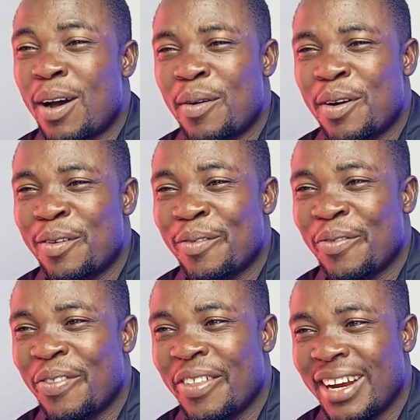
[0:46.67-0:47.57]
Power of
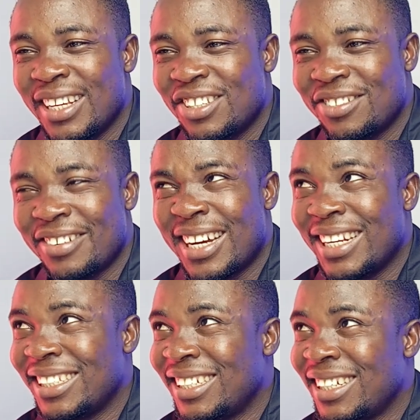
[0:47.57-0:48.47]
Three
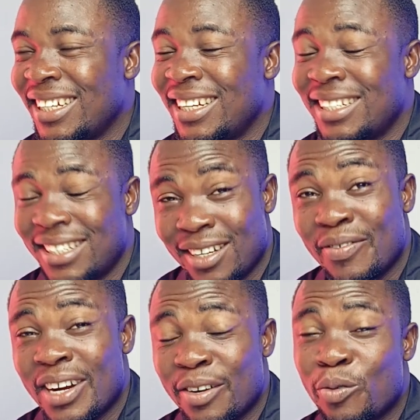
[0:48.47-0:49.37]
strategy. It's a
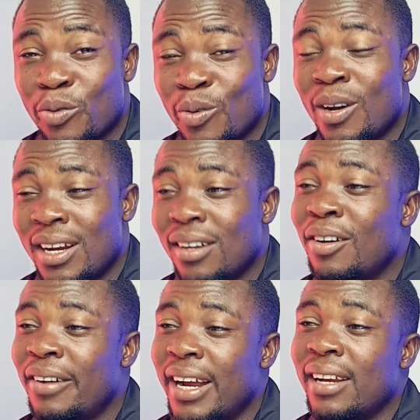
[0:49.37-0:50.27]
very good one.
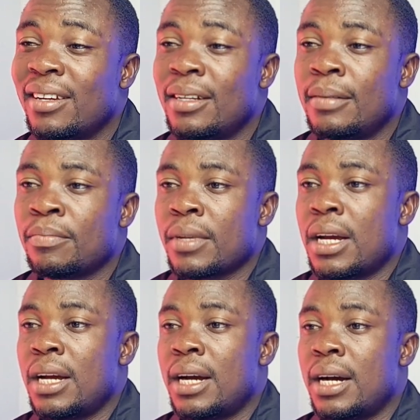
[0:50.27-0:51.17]
All
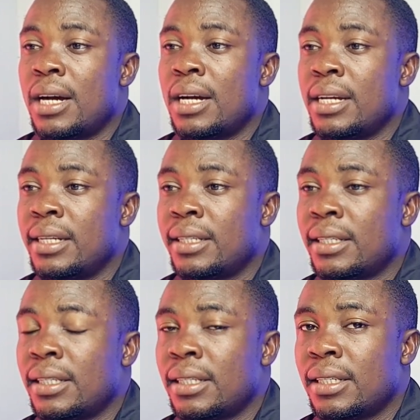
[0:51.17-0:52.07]
right.
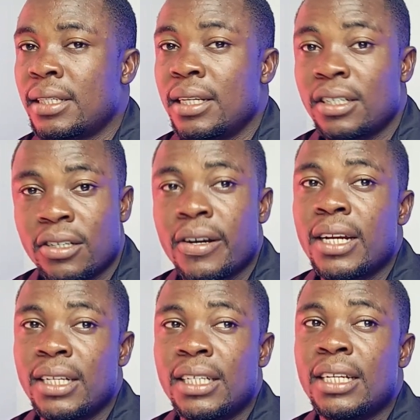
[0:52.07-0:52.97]
It's a
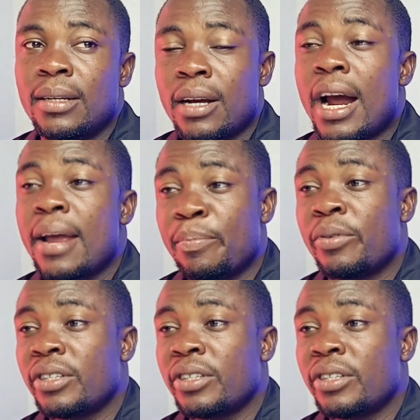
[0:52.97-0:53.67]
strategy I